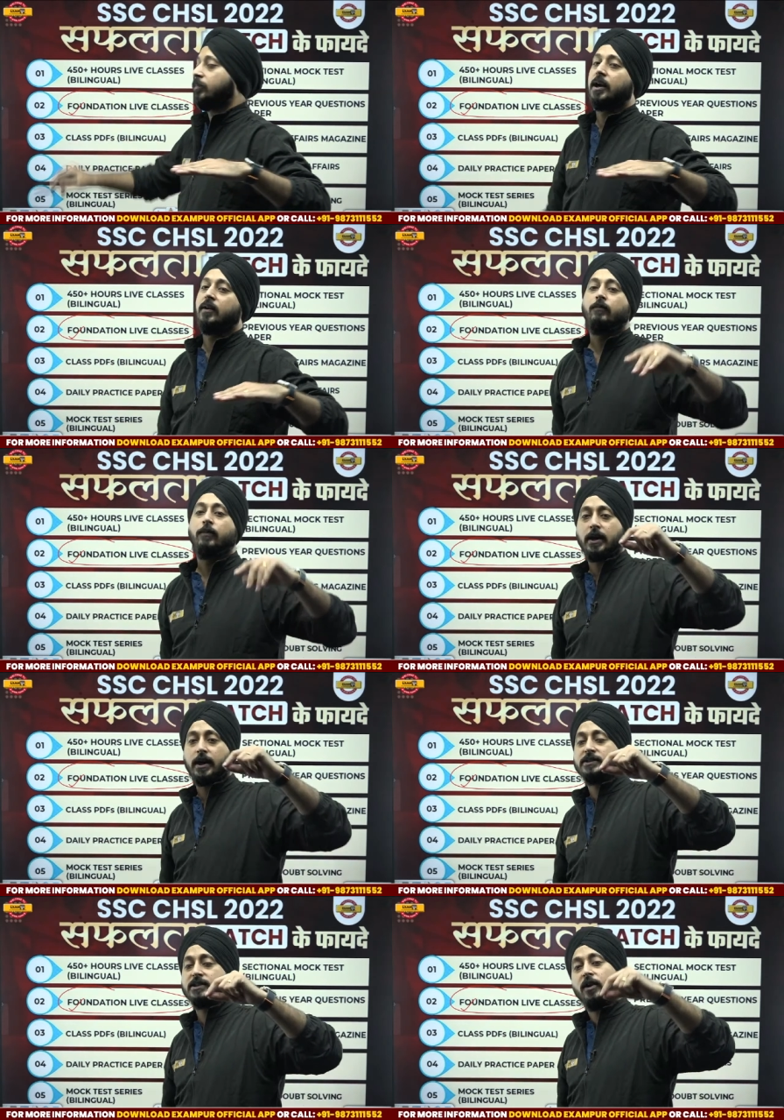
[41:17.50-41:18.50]
plan, pl
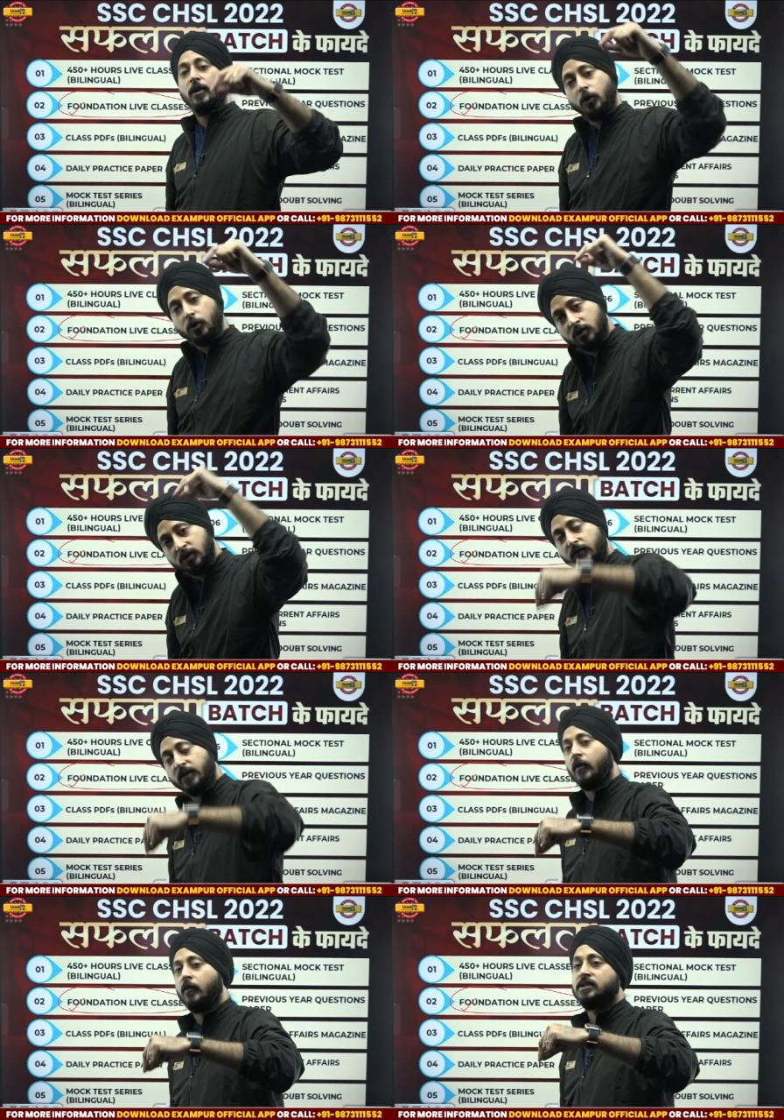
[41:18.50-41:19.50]
We'll put you in
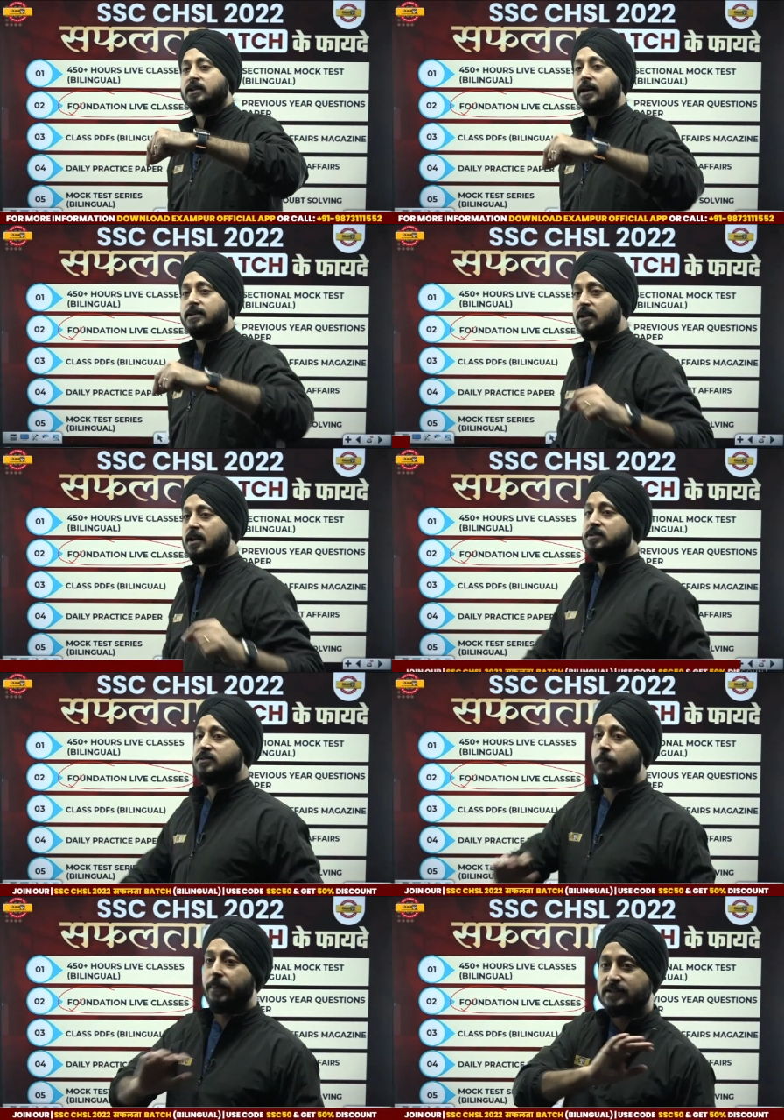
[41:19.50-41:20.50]
the foundation class,
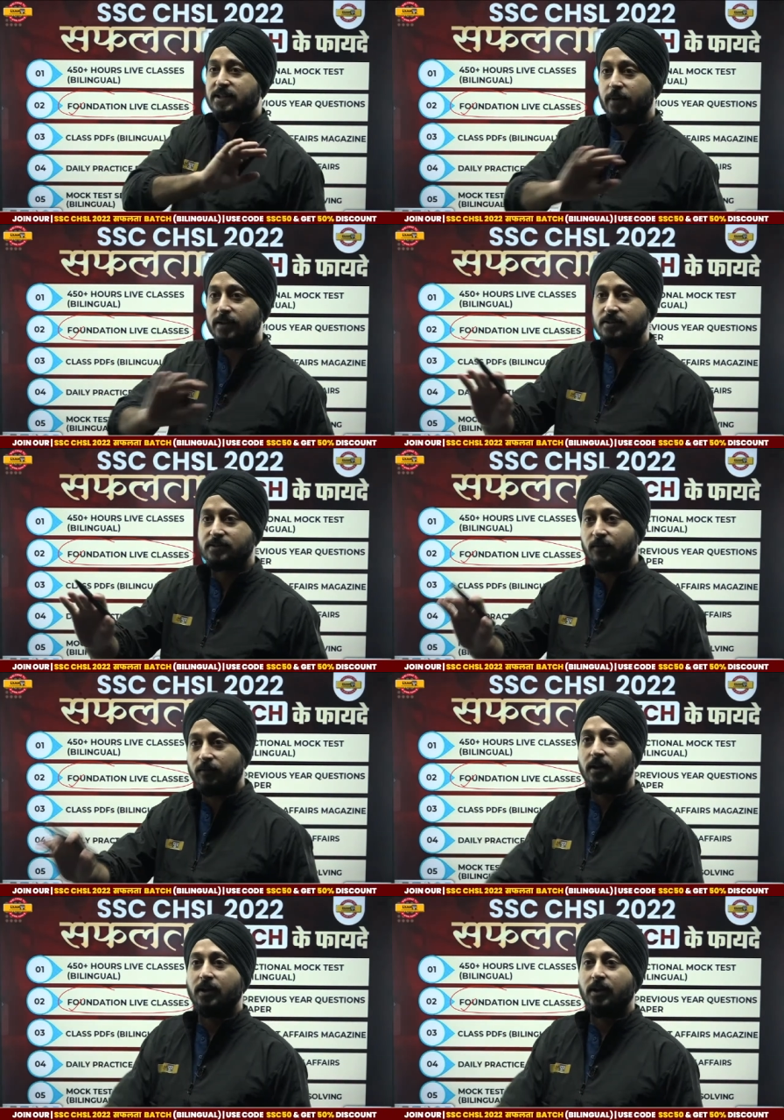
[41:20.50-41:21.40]
the basic, basic stuff.